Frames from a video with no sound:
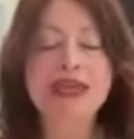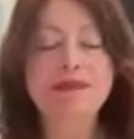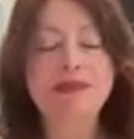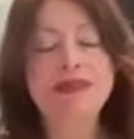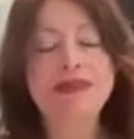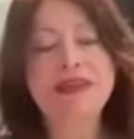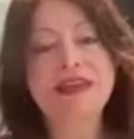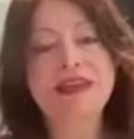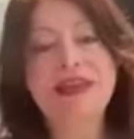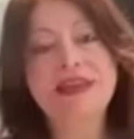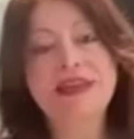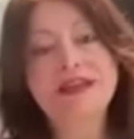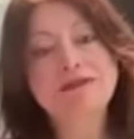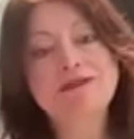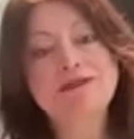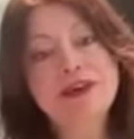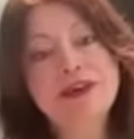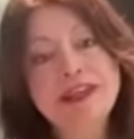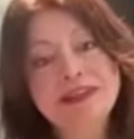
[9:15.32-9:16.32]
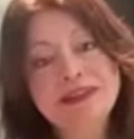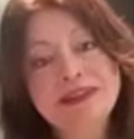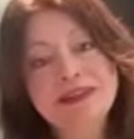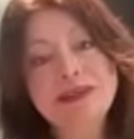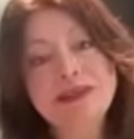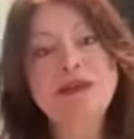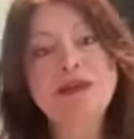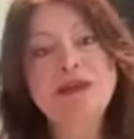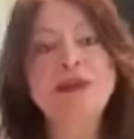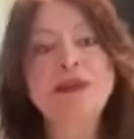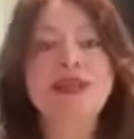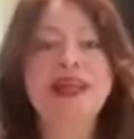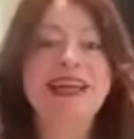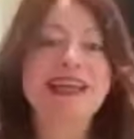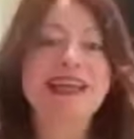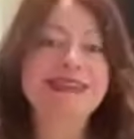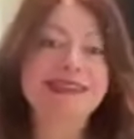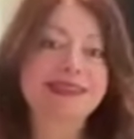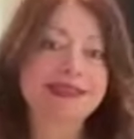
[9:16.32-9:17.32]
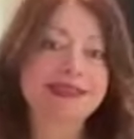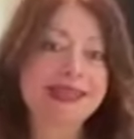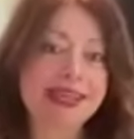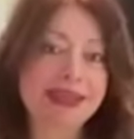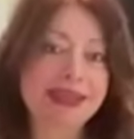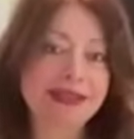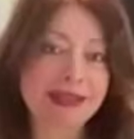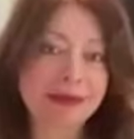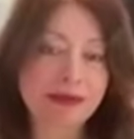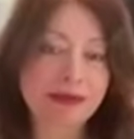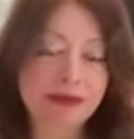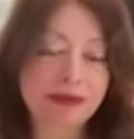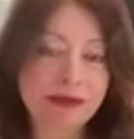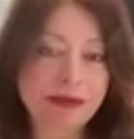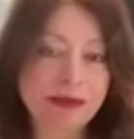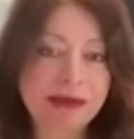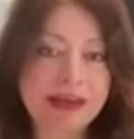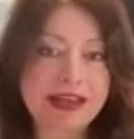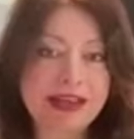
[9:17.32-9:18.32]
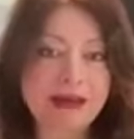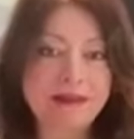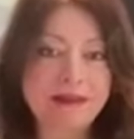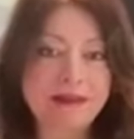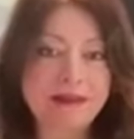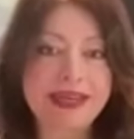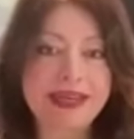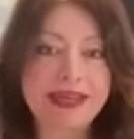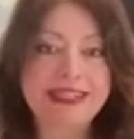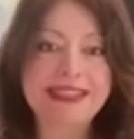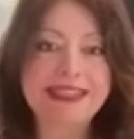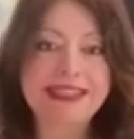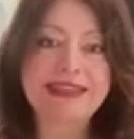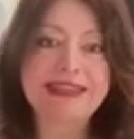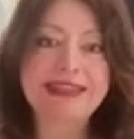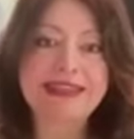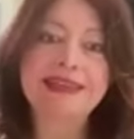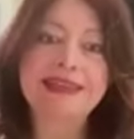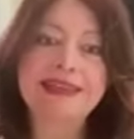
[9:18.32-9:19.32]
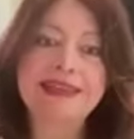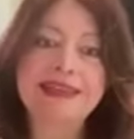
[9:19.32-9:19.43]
the clairvoyance school hands-on healing program. I did the